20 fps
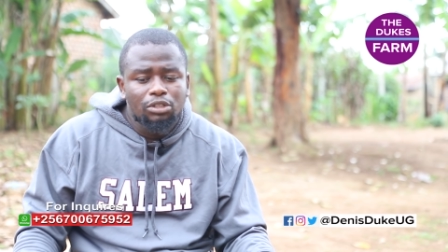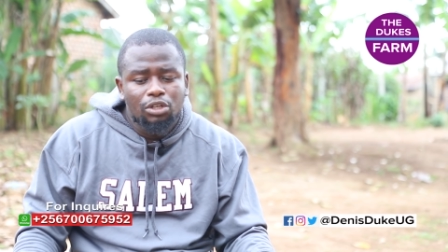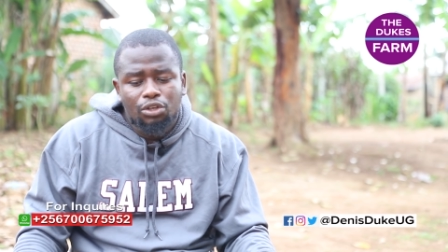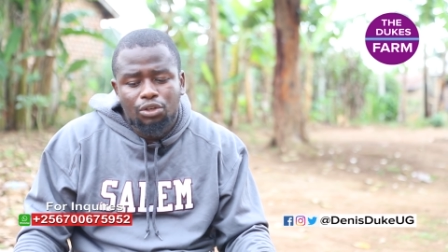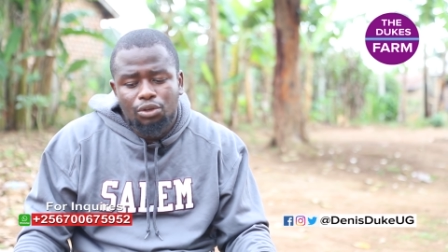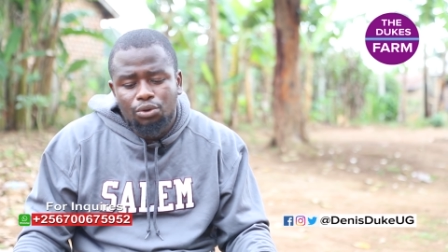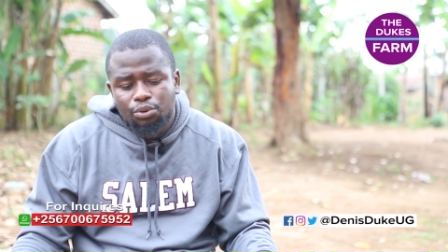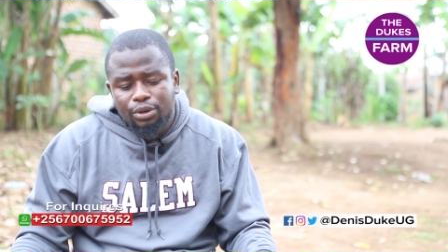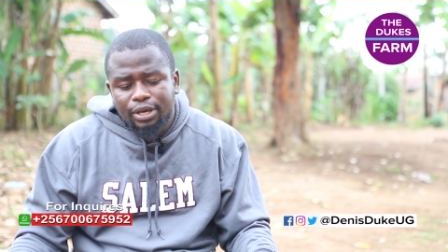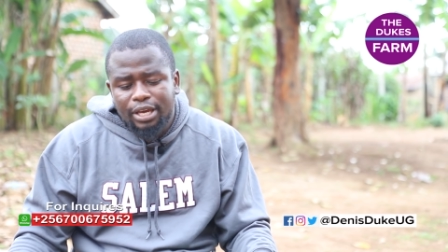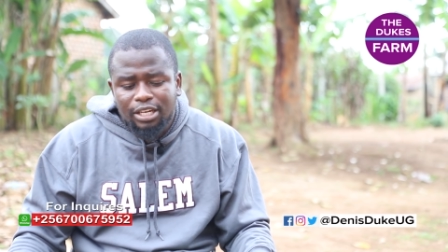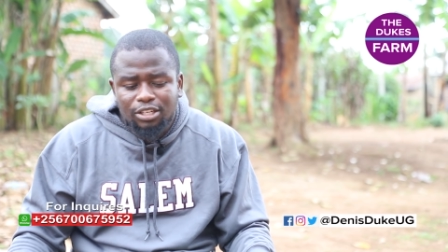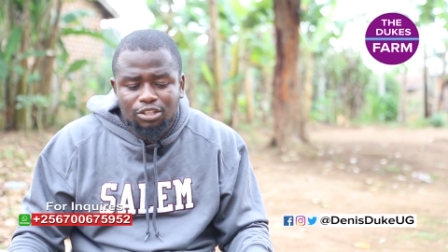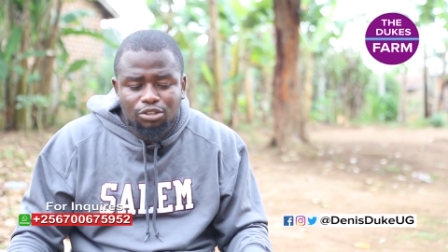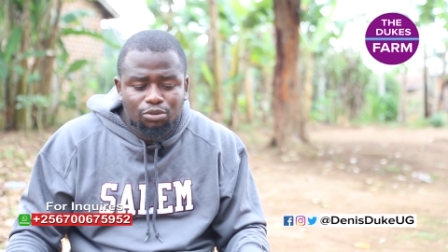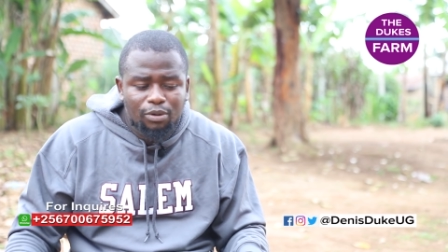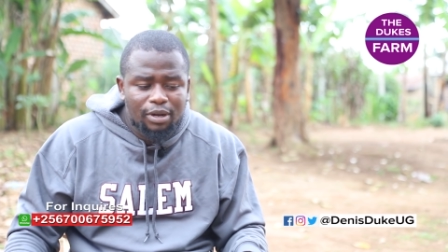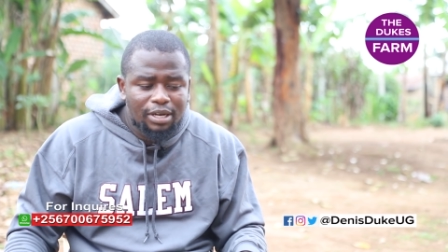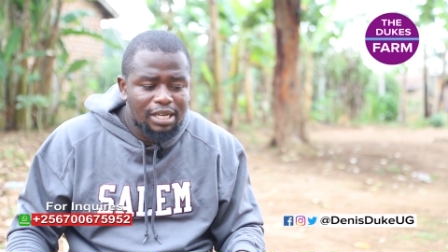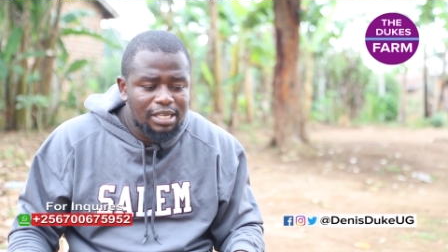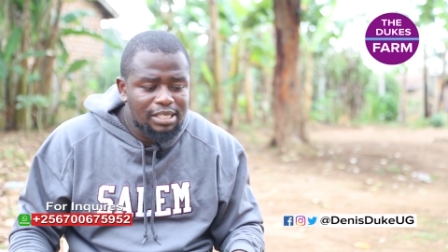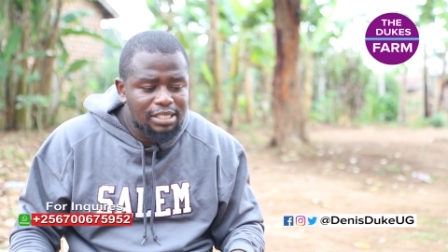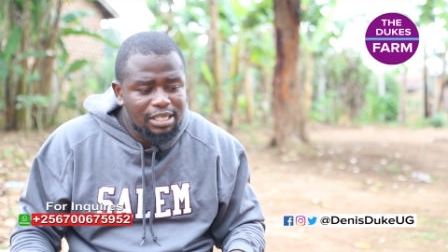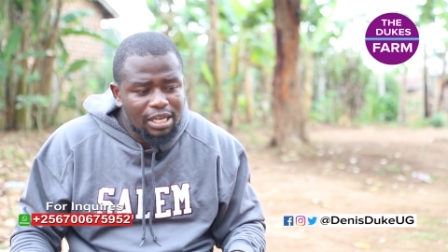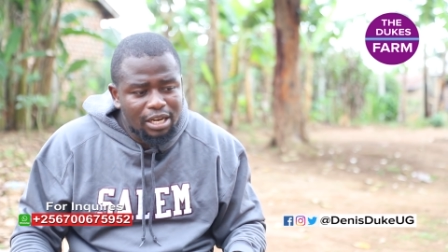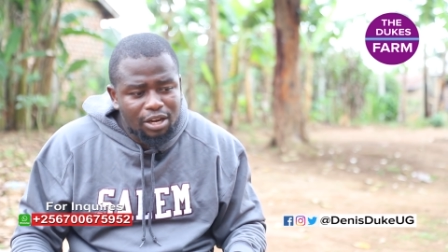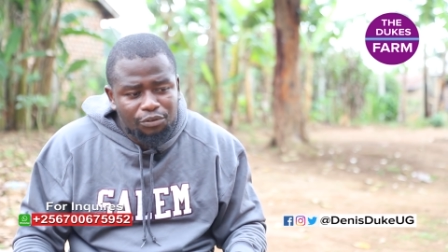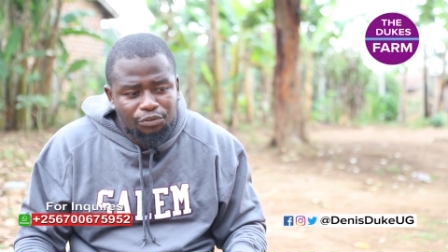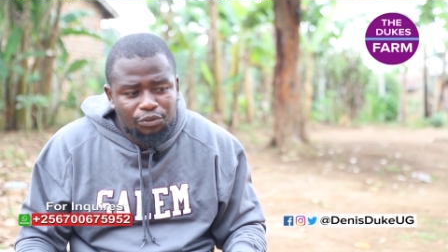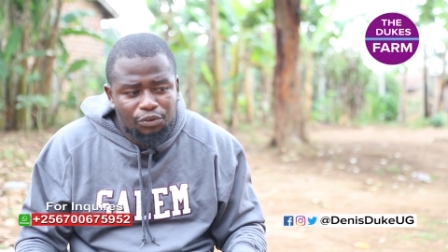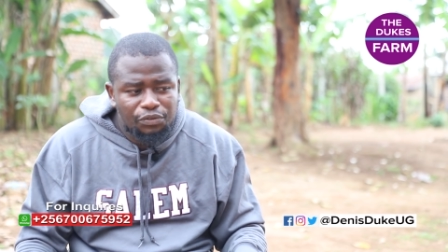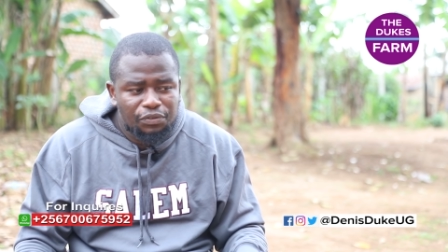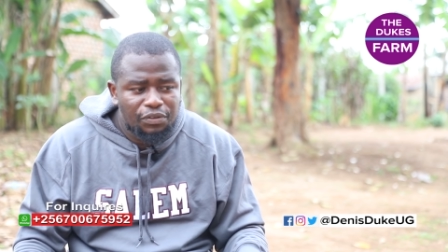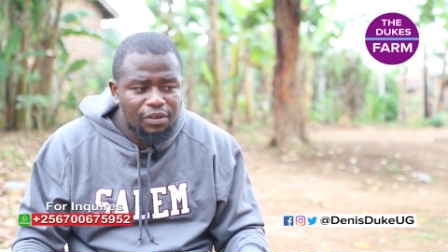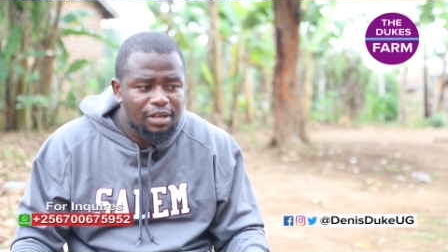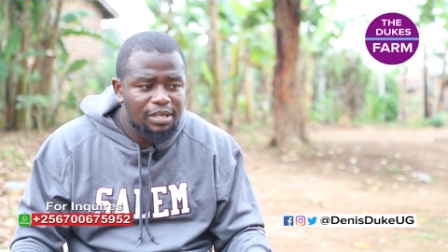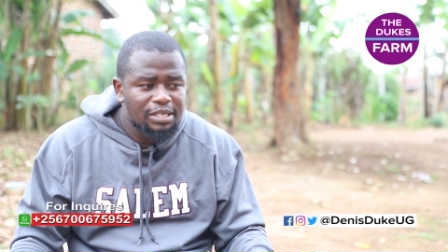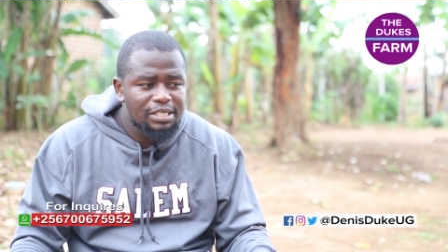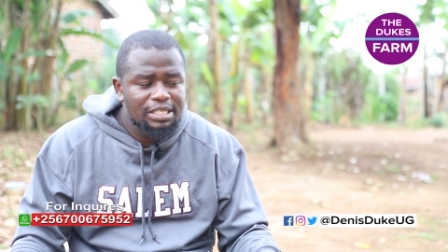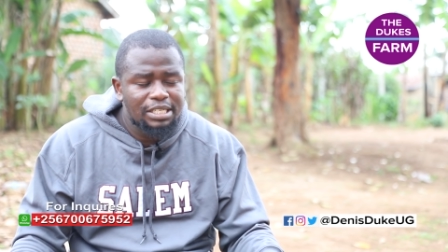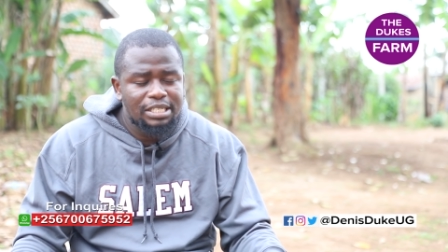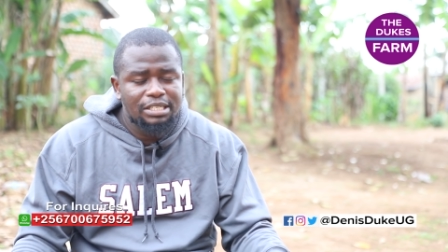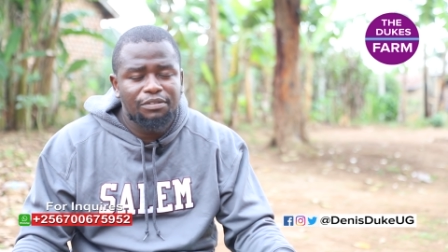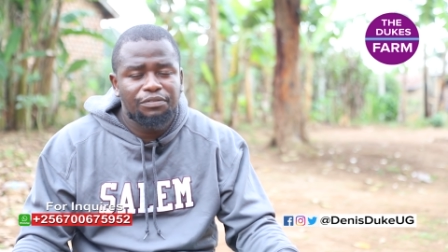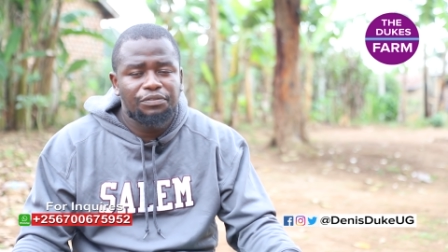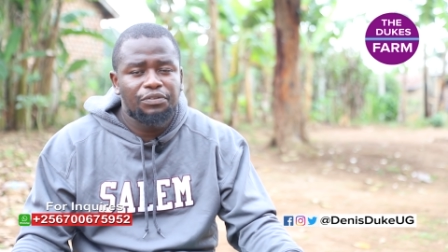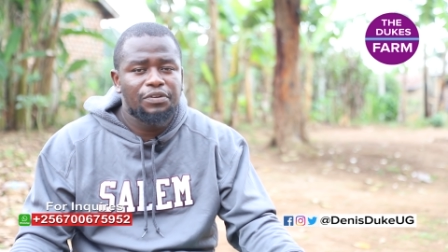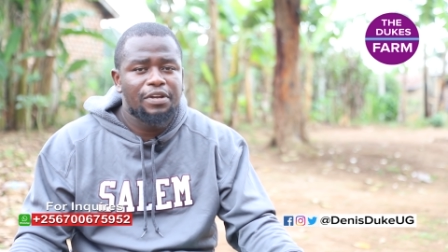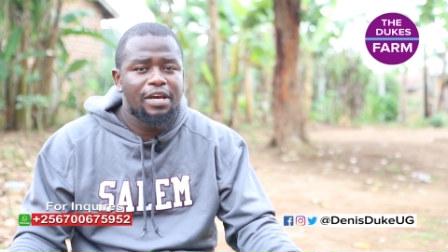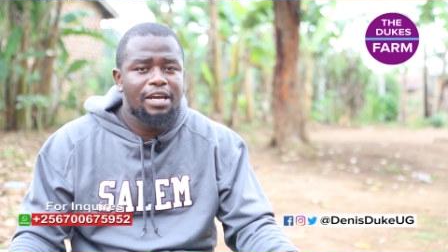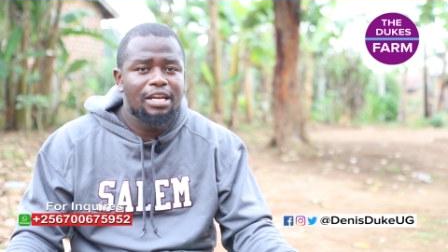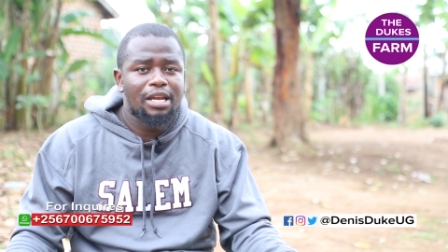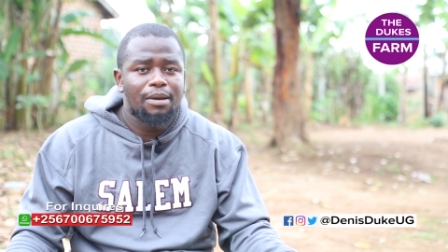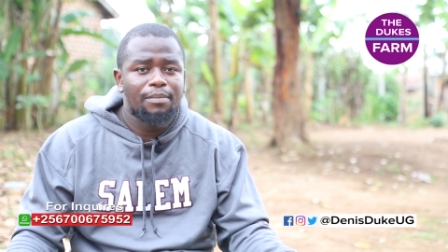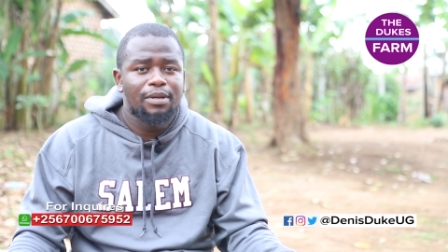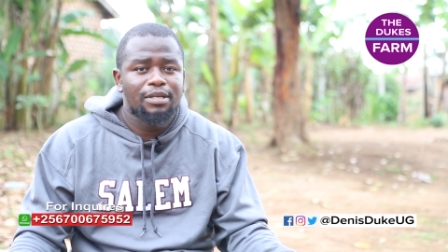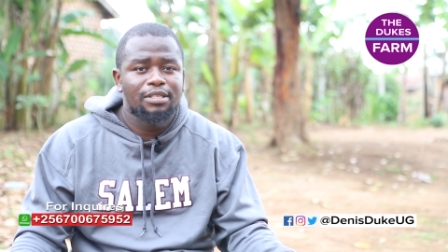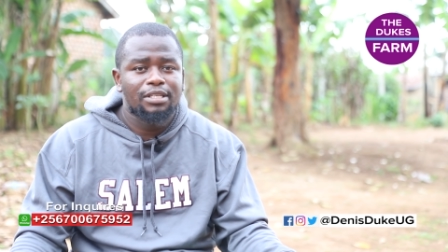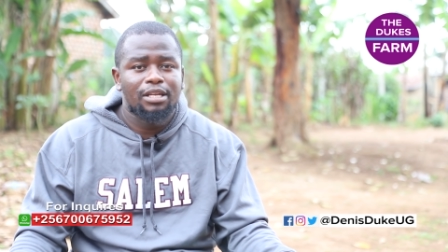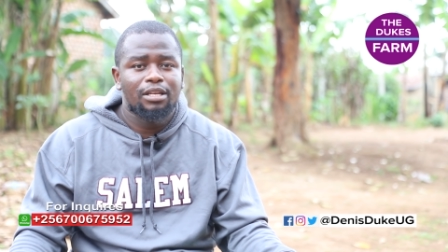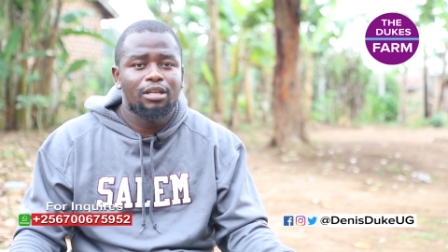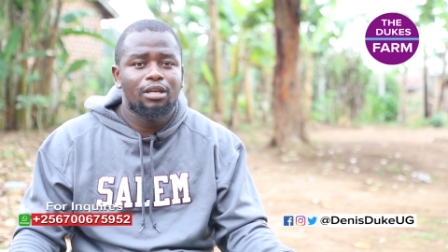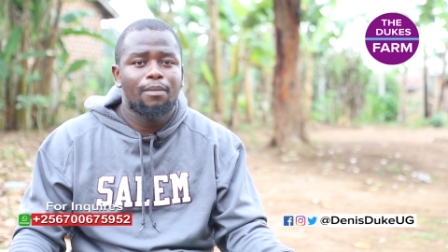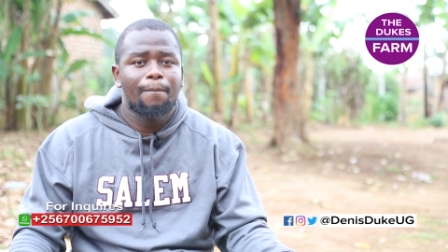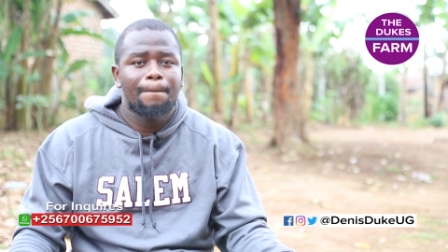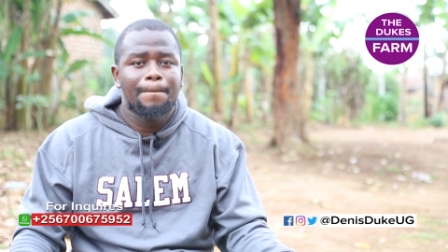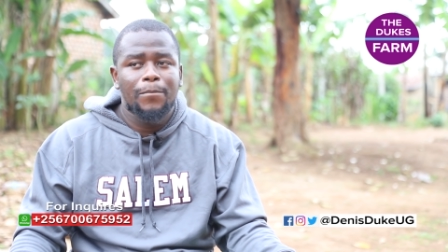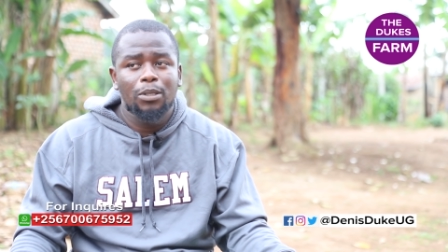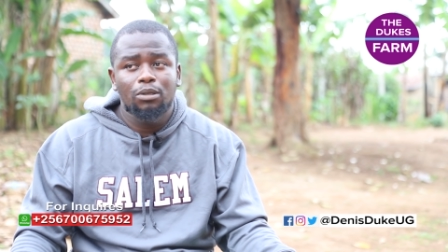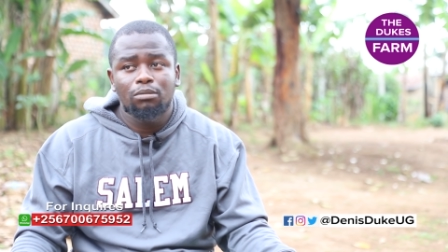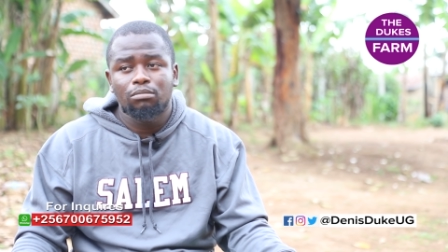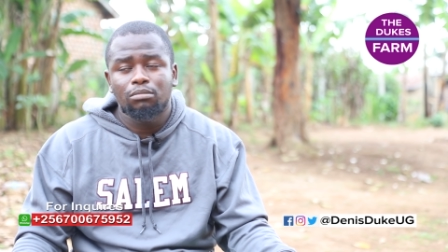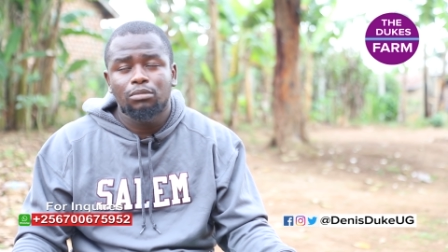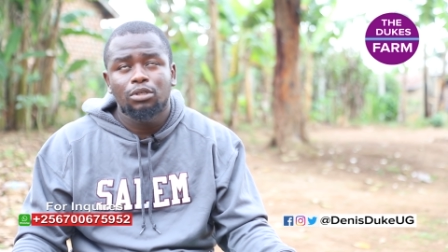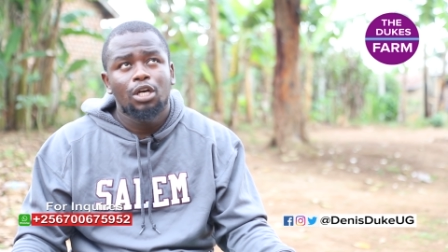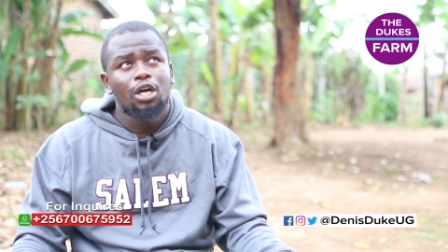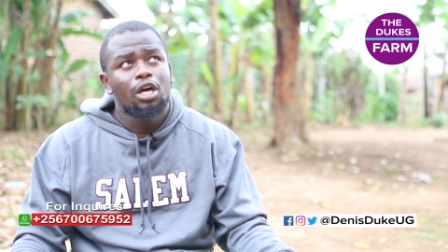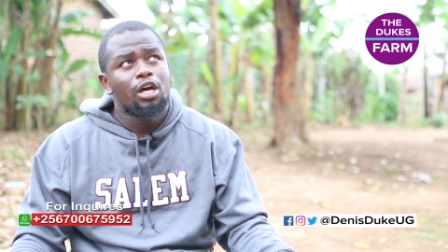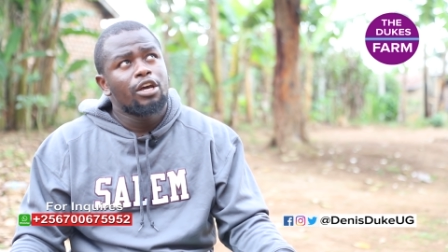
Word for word: you get to understand a few things, a few dynamics, and then boom,